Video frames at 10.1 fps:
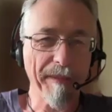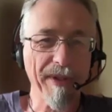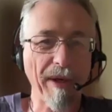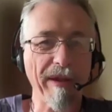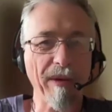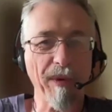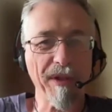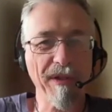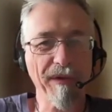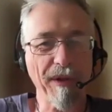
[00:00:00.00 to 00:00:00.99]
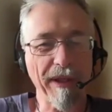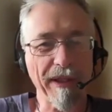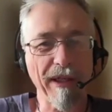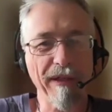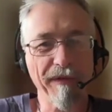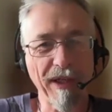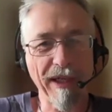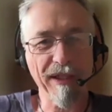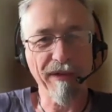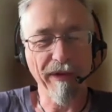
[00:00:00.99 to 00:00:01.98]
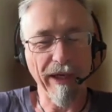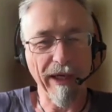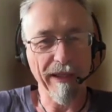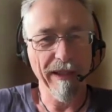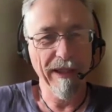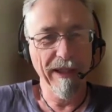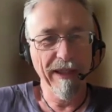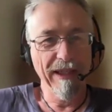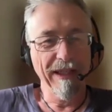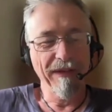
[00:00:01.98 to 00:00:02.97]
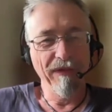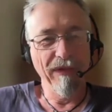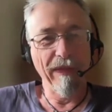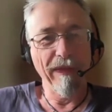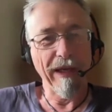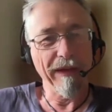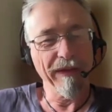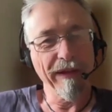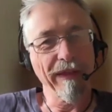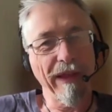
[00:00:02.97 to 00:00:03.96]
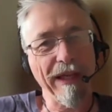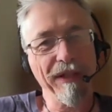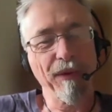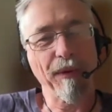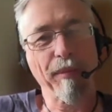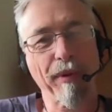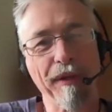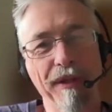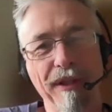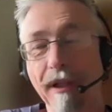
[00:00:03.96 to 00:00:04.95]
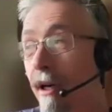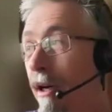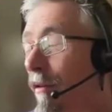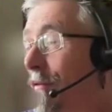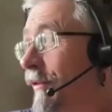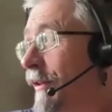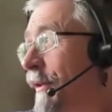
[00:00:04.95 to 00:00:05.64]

So I think once you've got a kind of taste for that, then that is your approach to life.